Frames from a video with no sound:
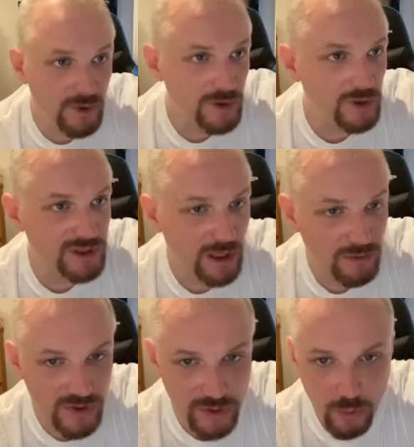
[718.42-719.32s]
going to go down
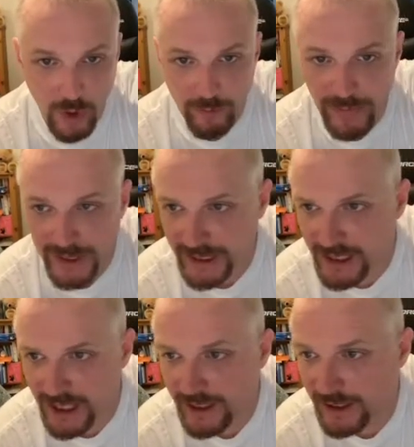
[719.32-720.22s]
to the 1 minute,
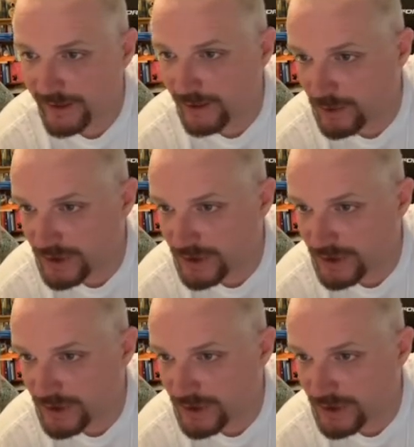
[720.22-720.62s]
and then we'll